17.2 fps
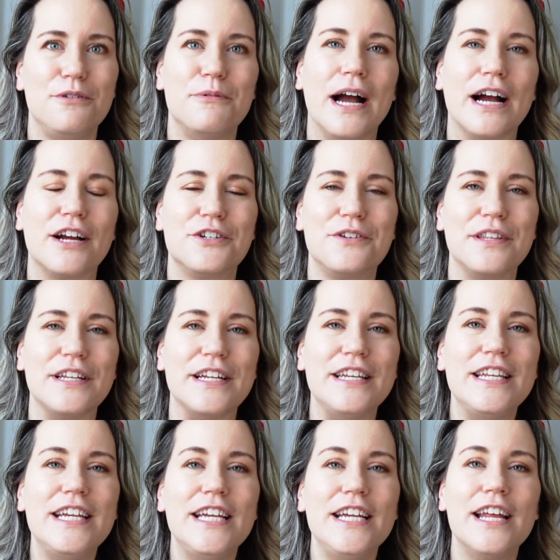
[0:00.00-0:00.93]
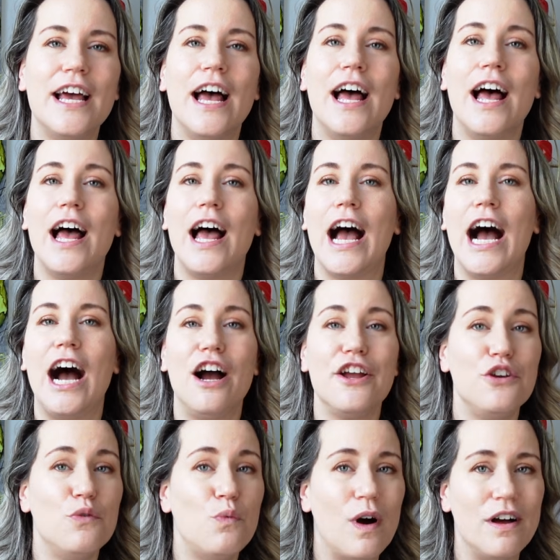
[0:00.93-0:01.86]
you actually need, how
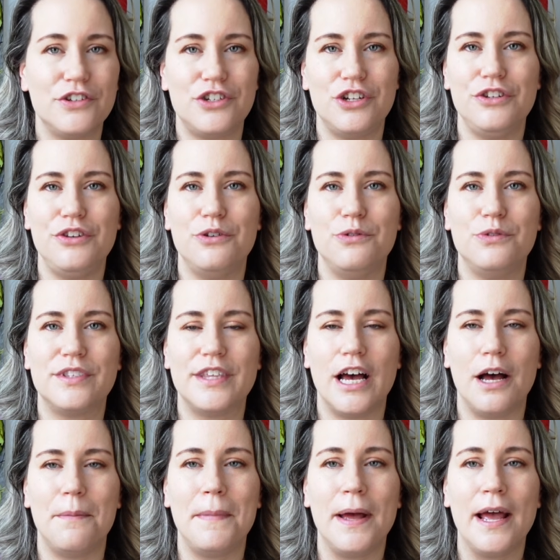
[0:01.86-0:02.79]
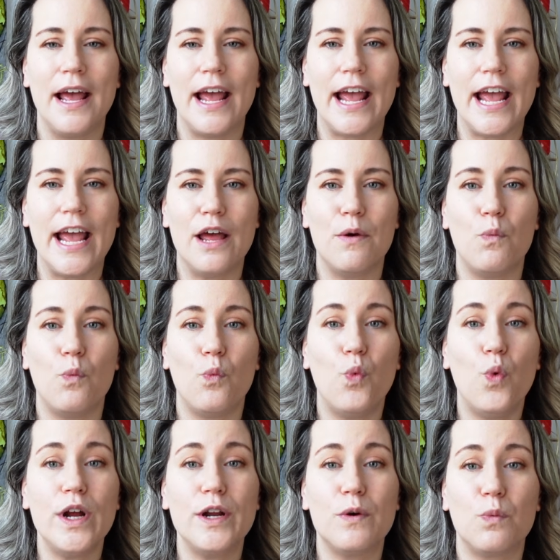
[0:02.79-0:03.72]
you want to use them, and
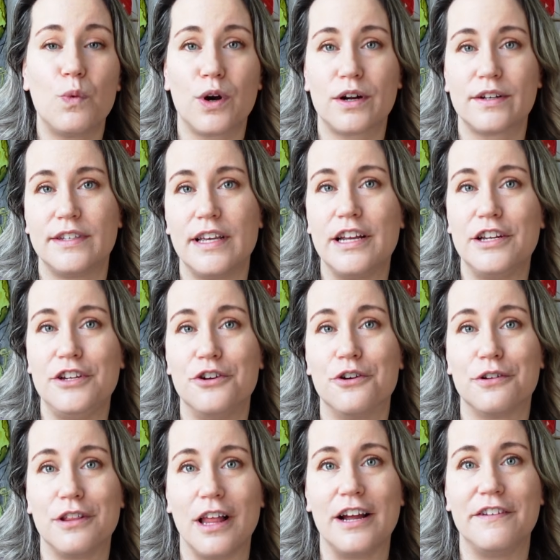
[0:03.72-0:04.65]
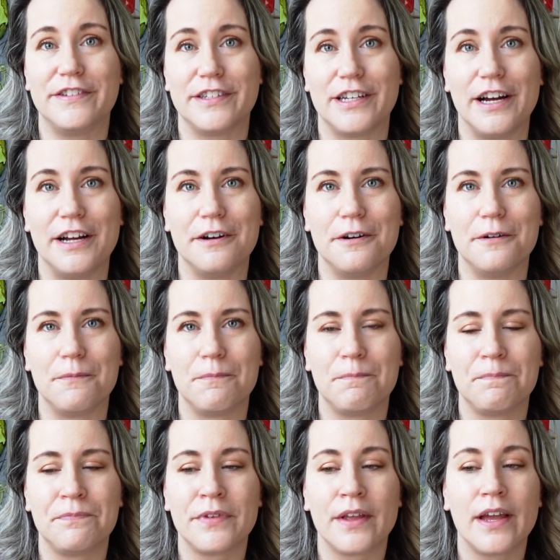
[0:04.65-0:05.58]
what works in your lifestyle.
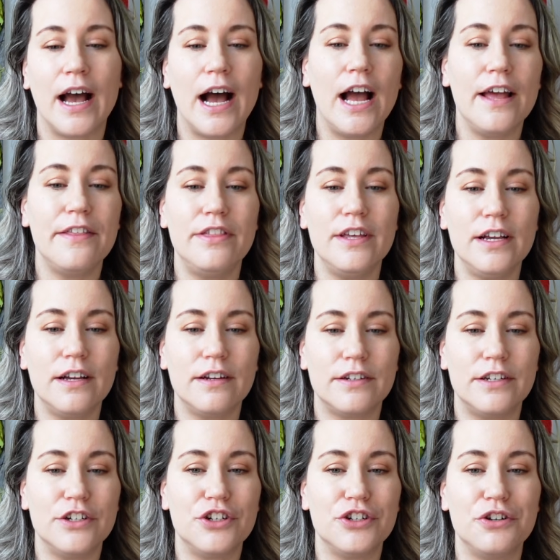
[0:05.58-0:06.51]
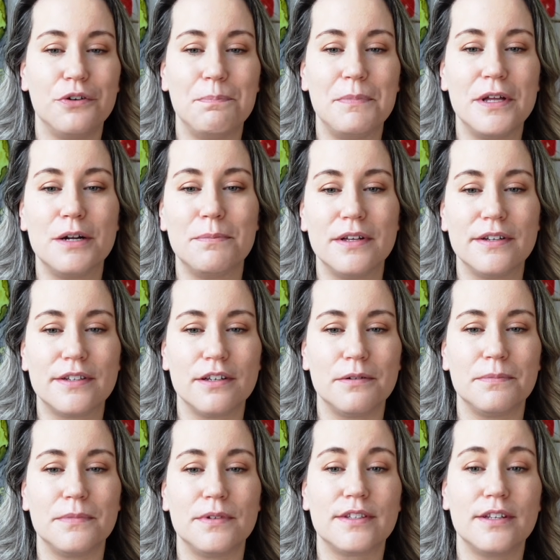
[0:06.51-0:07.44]
I think digital
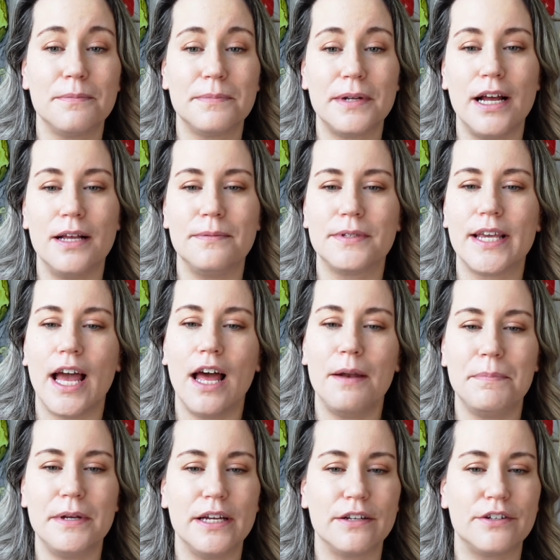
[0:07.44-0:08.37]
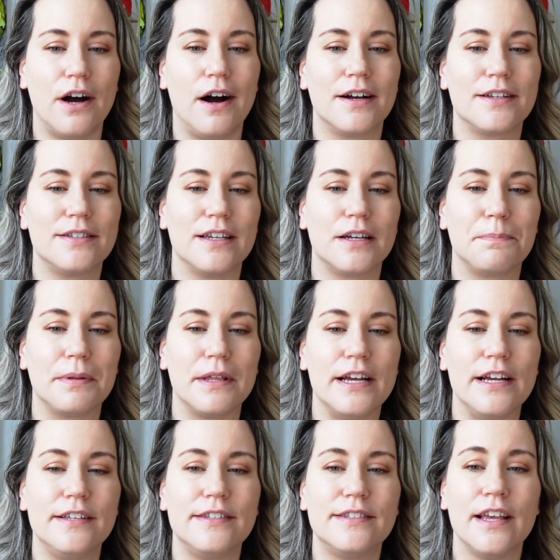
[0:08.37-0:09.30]
minimalism sometimes can be a toxic
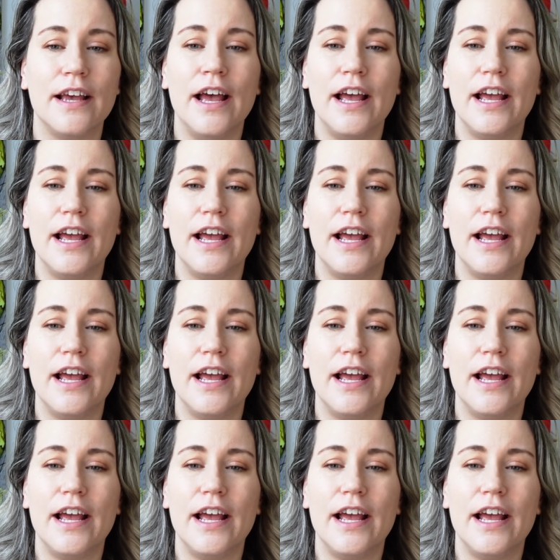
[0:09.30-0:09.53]
place.